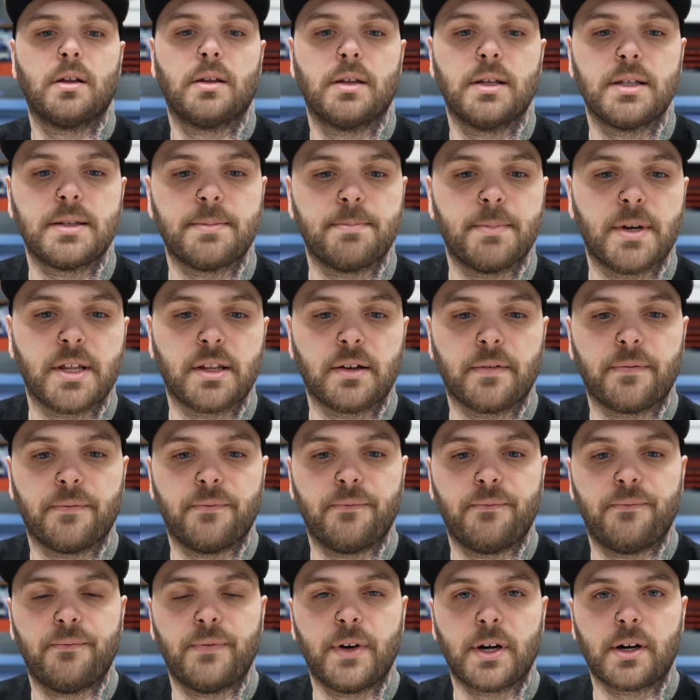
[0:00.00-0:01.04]
This
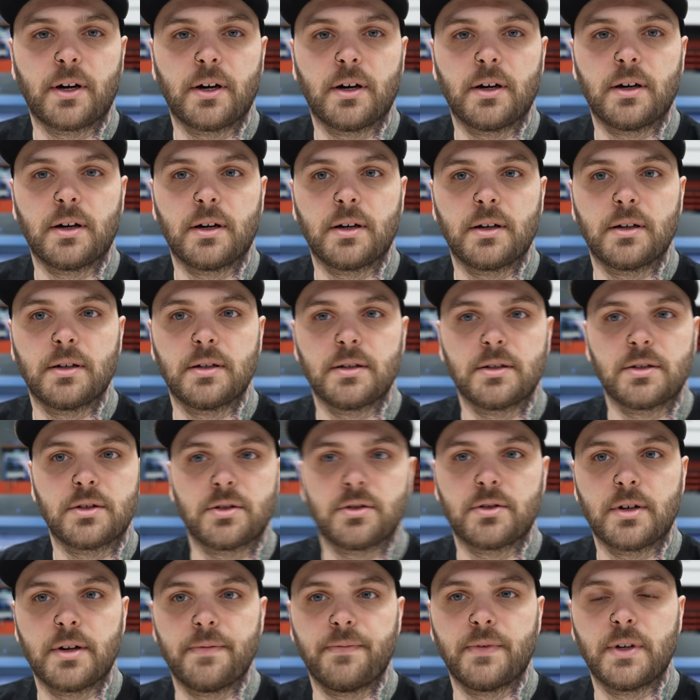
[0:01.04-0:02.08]
motherfucker is
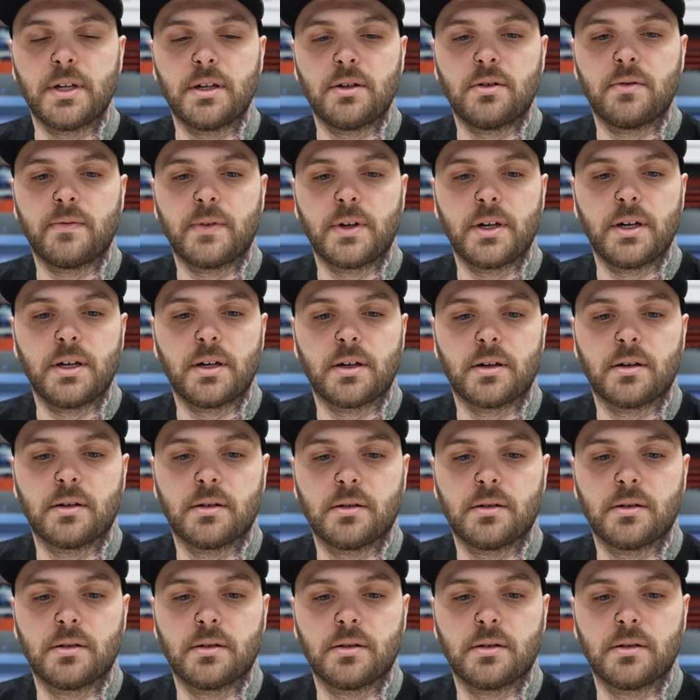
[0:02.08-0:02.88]
drifting over here.